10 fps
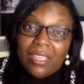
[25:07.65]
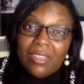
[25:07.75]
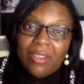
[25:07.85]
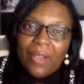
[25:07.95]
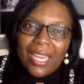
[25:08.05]

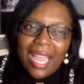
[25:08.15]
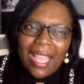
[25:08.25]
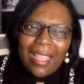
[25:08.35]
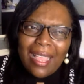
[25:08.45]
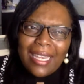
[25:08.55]
and
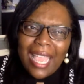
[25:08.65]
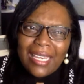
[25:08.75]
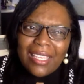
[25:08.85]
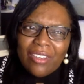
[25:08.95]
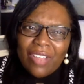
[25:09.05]

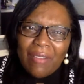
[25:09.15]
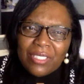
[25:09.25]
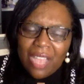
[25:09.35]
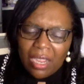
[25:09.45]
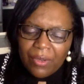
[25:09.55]
I
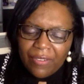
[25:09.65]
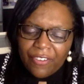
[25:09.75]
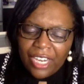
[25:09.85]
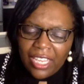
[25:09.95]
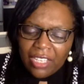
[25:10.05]
was talking with a
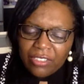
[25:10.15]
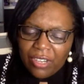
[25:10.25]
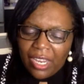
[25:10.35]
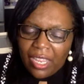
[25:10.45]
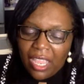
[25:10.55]
friend
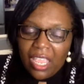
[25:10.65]
yesterday,